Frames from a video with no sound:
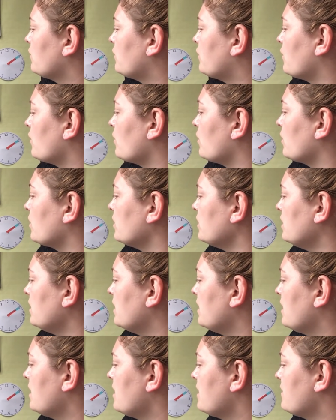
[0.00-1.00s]
4,
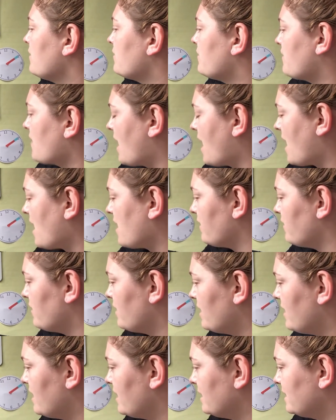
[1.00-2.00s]
5,
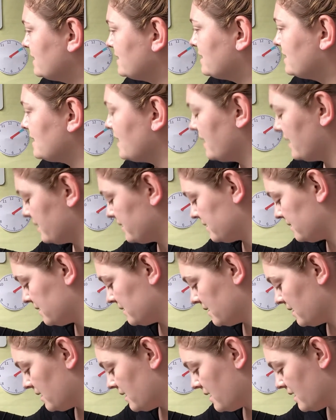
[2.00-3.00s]
6.
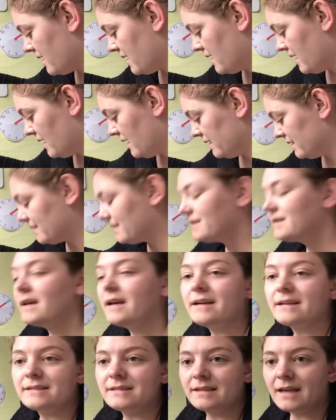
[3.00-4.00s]

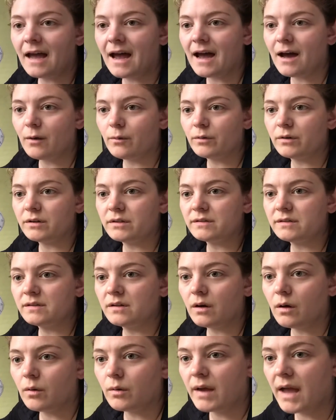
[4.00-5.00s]
6 hours,
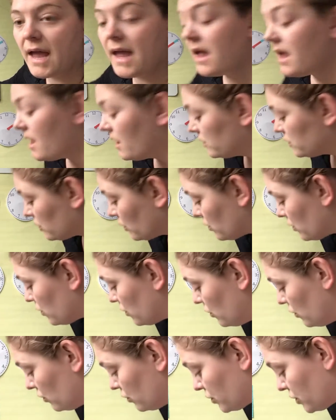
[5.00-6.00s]
okay? So
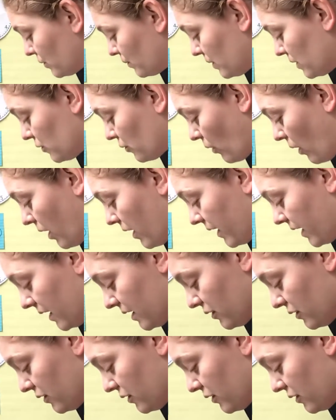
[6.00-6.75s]
you should be drawing